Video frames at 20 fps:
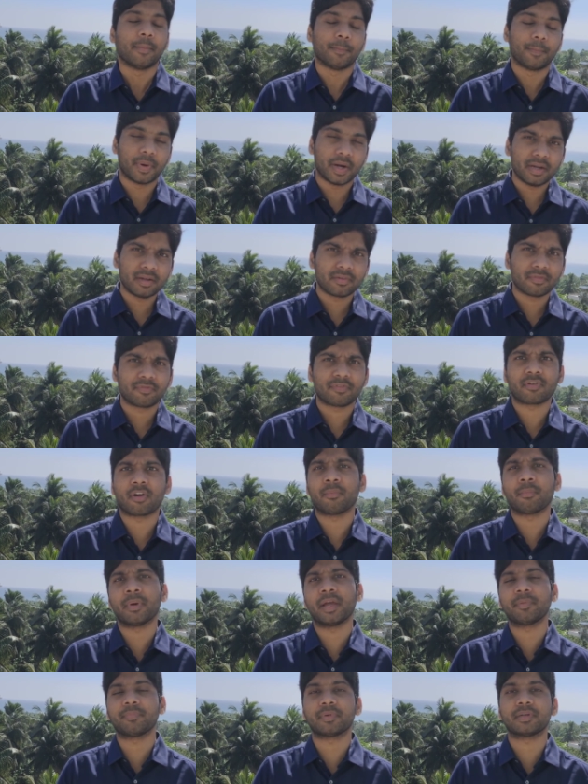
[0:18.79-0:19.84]
But
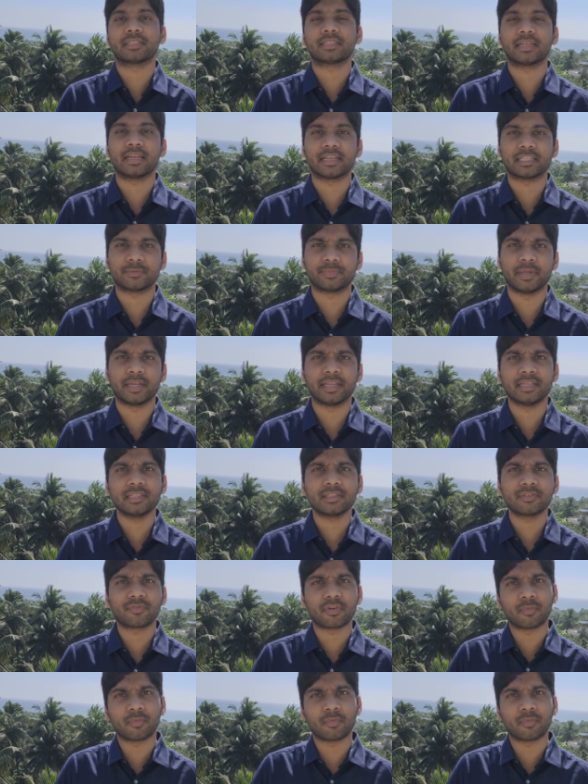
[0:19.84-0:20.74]
from my personal experience,